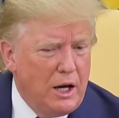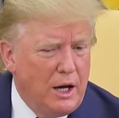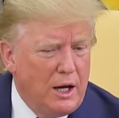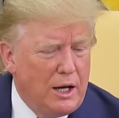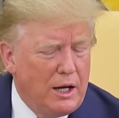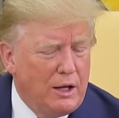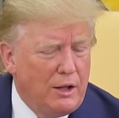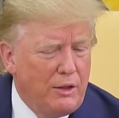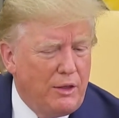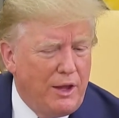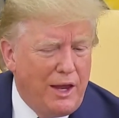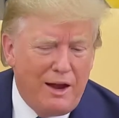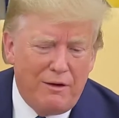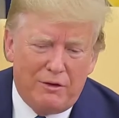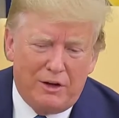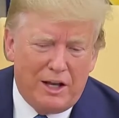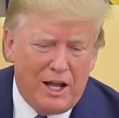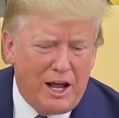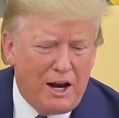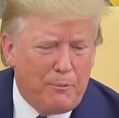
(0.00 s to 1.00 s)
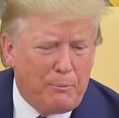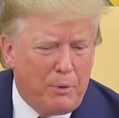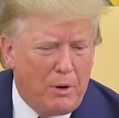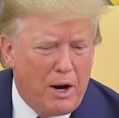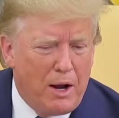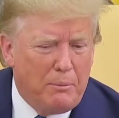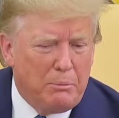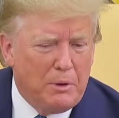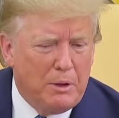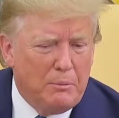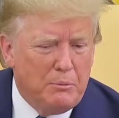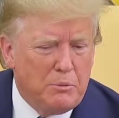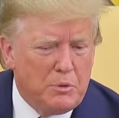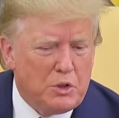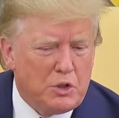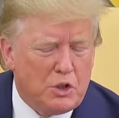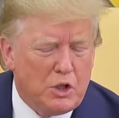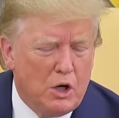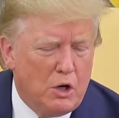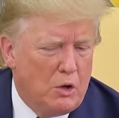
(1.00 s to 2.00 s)
Uh, they have a lot of
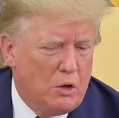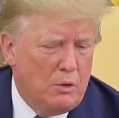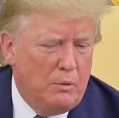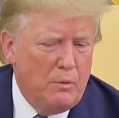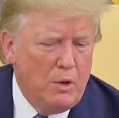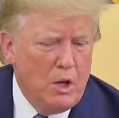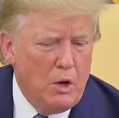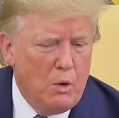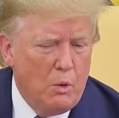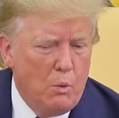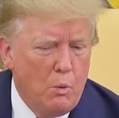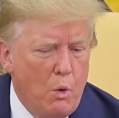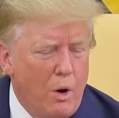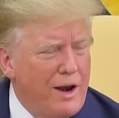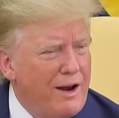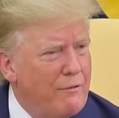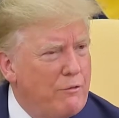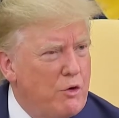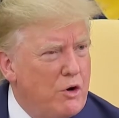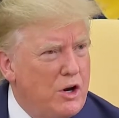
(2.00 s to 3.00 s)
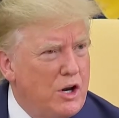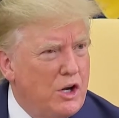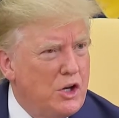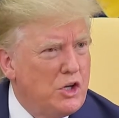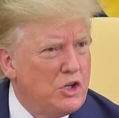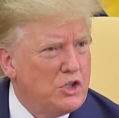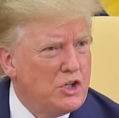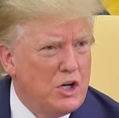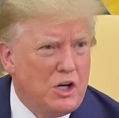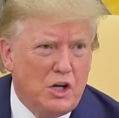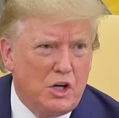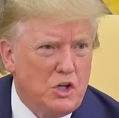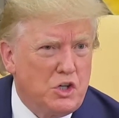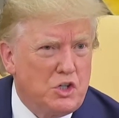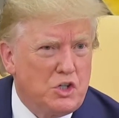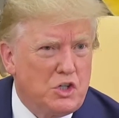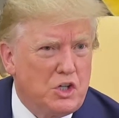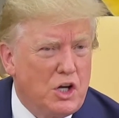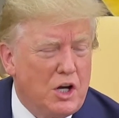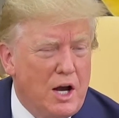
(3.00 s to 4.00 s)
problems. So whatever it is, it
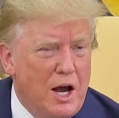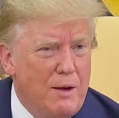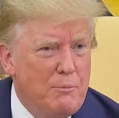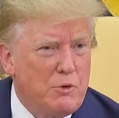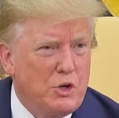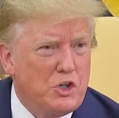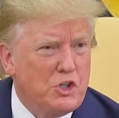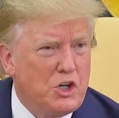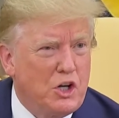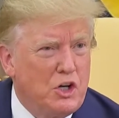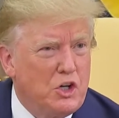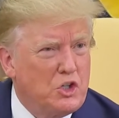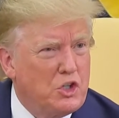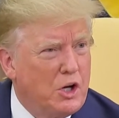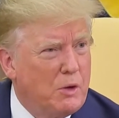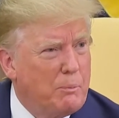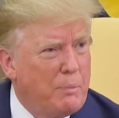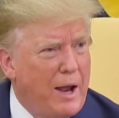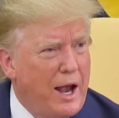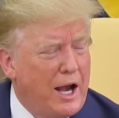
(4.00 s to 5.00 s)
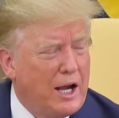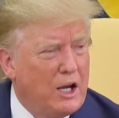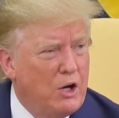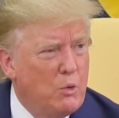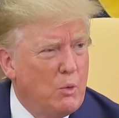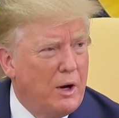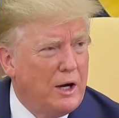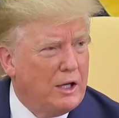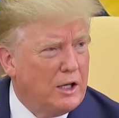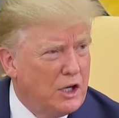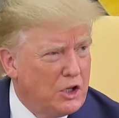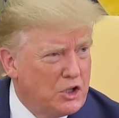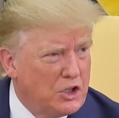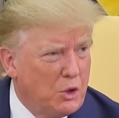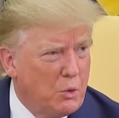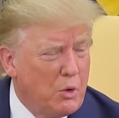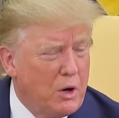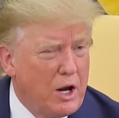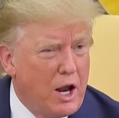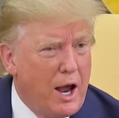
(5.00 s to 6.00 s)
is. Uh, I'm just going to sit back and wait. Let's
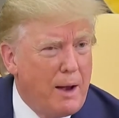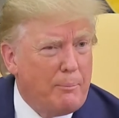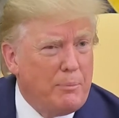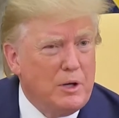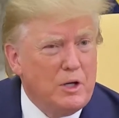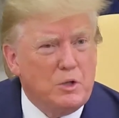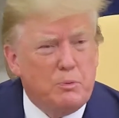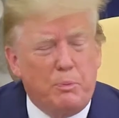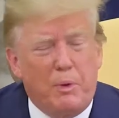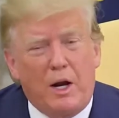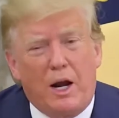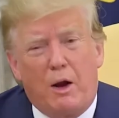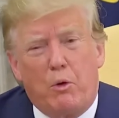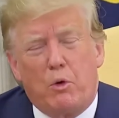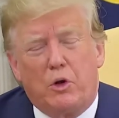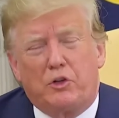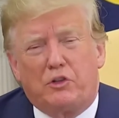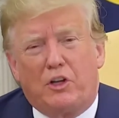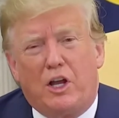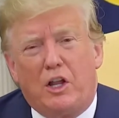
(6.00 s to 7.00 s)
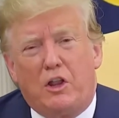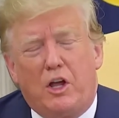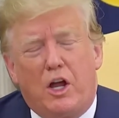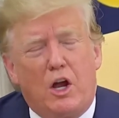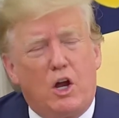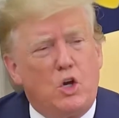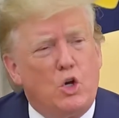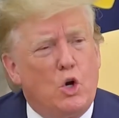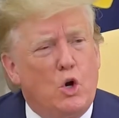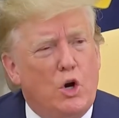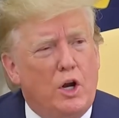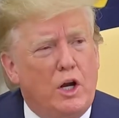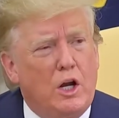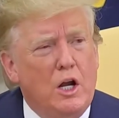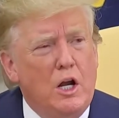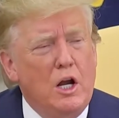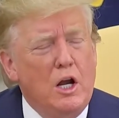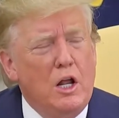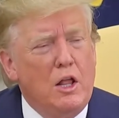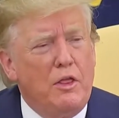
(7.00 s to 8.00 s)
see what happens. But I will say they are doing,
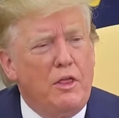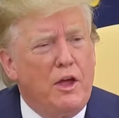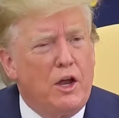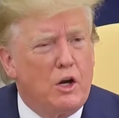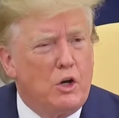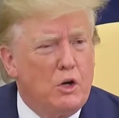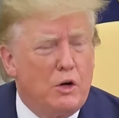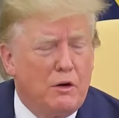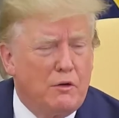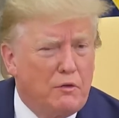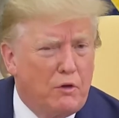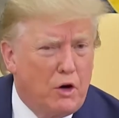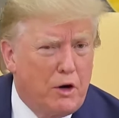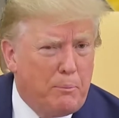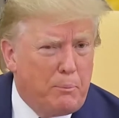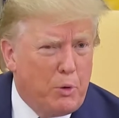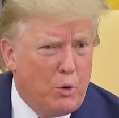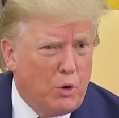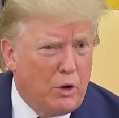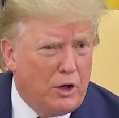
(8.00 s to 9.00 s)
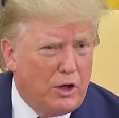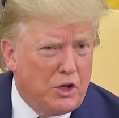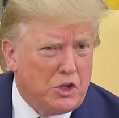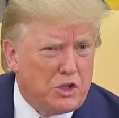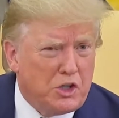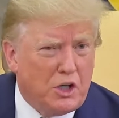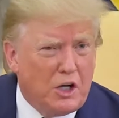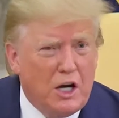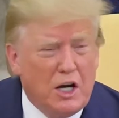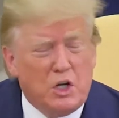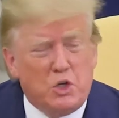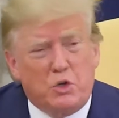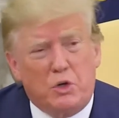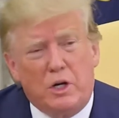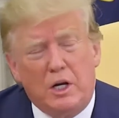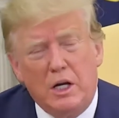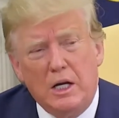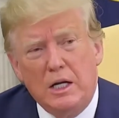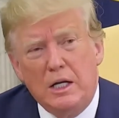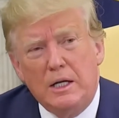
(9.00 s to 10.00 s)
they are doing very poorly as a
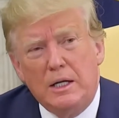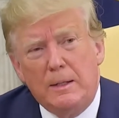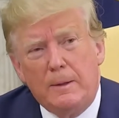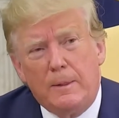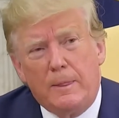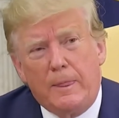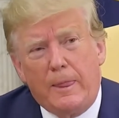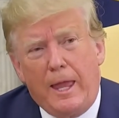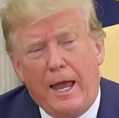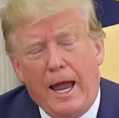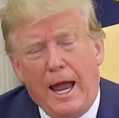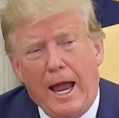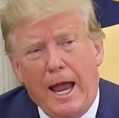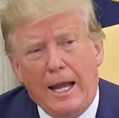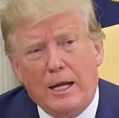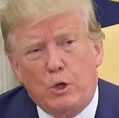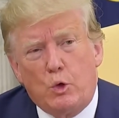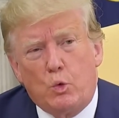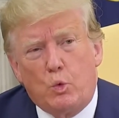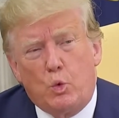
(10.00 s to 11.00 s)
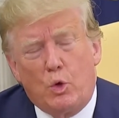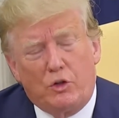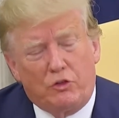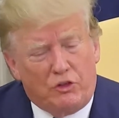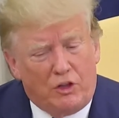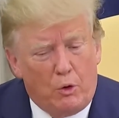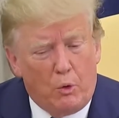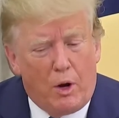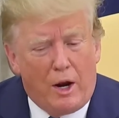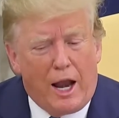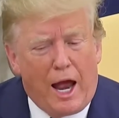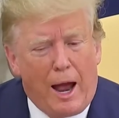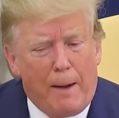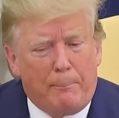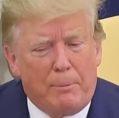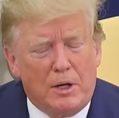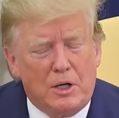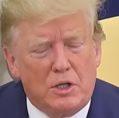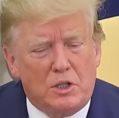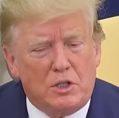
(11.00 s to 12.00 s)
country, and we'll see what
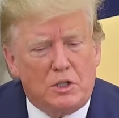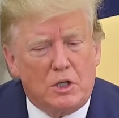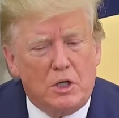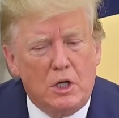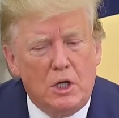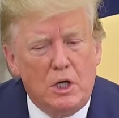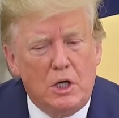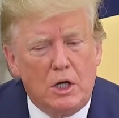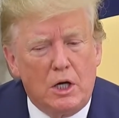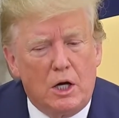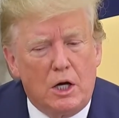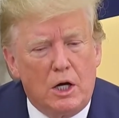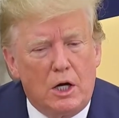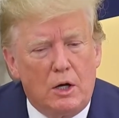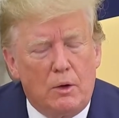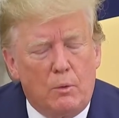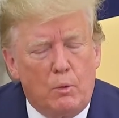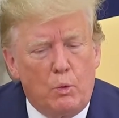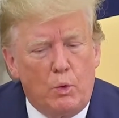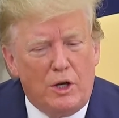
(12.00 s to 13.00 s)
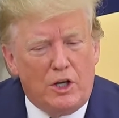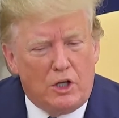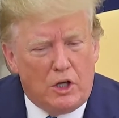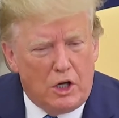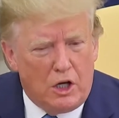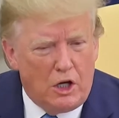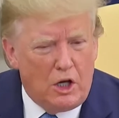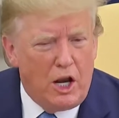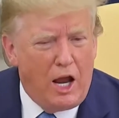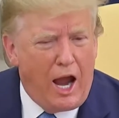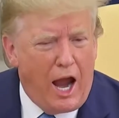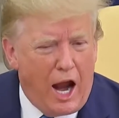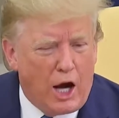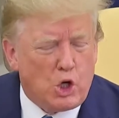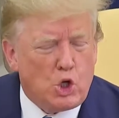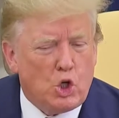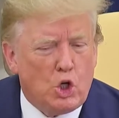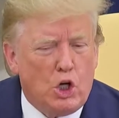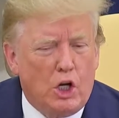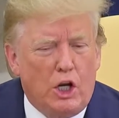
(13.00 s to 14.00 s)
happens. Uh, we did
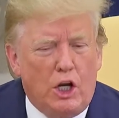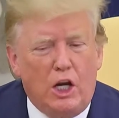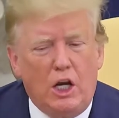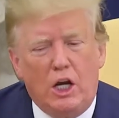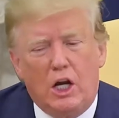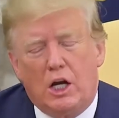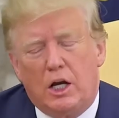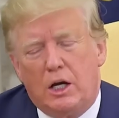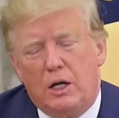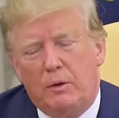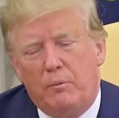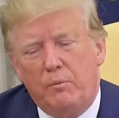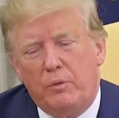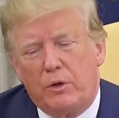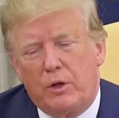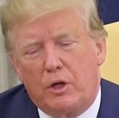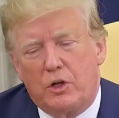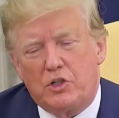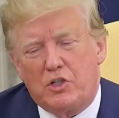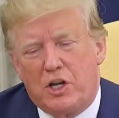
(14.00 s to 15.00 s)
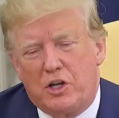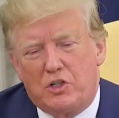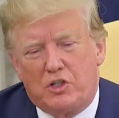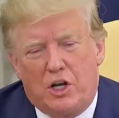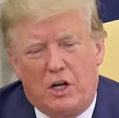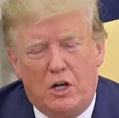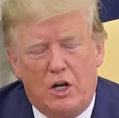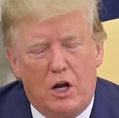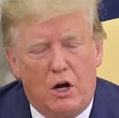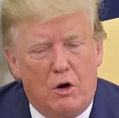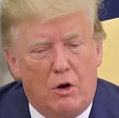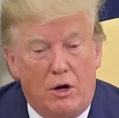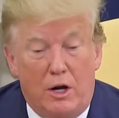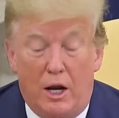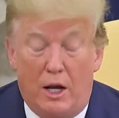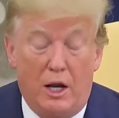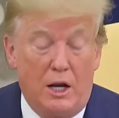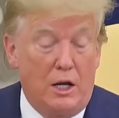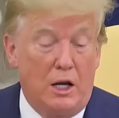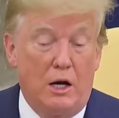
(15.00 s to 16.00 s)
actually, because uh, they said no, and
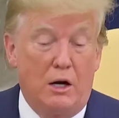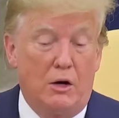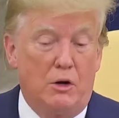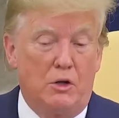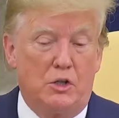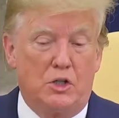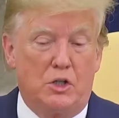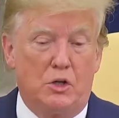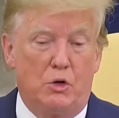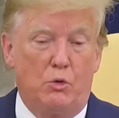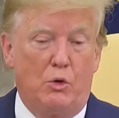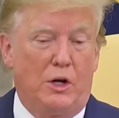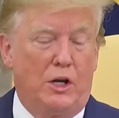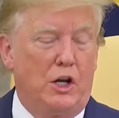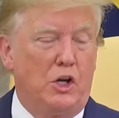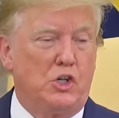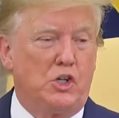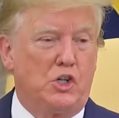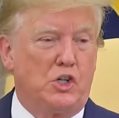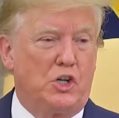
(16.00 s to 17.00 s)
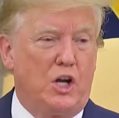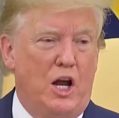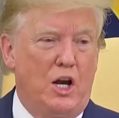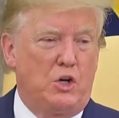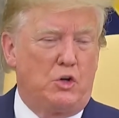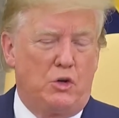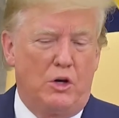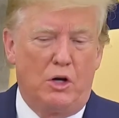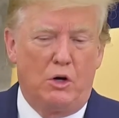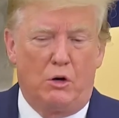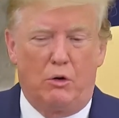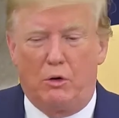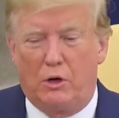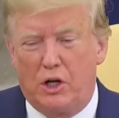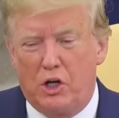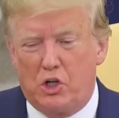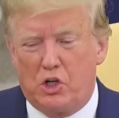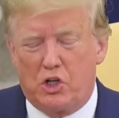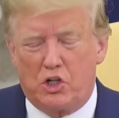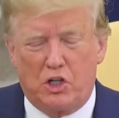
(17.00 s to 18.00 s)
uh, you know, it's a religious country or
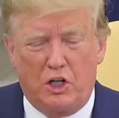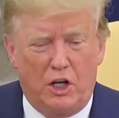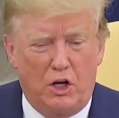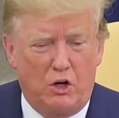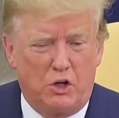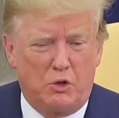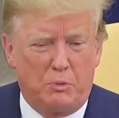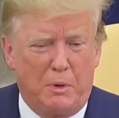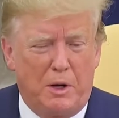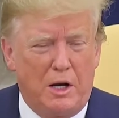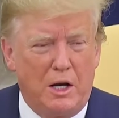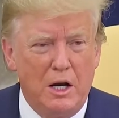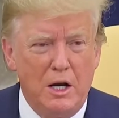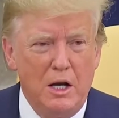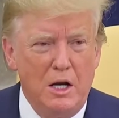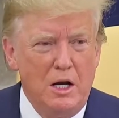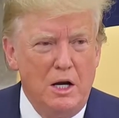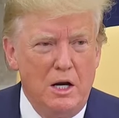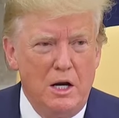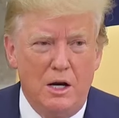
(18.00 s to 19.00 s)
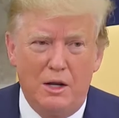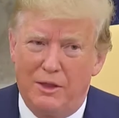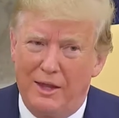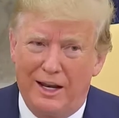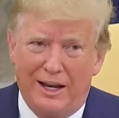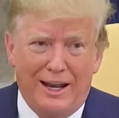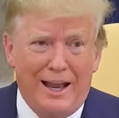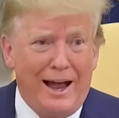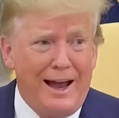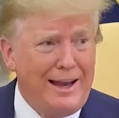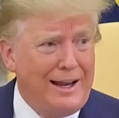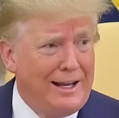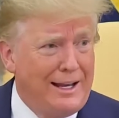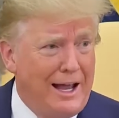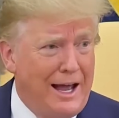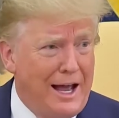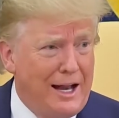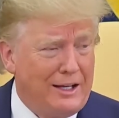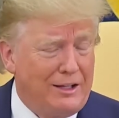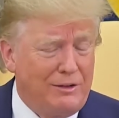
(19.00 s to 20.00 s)
religious leaders, but they lie a
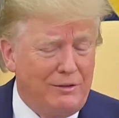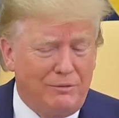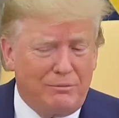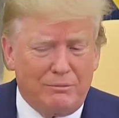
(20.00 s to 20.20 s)
lot.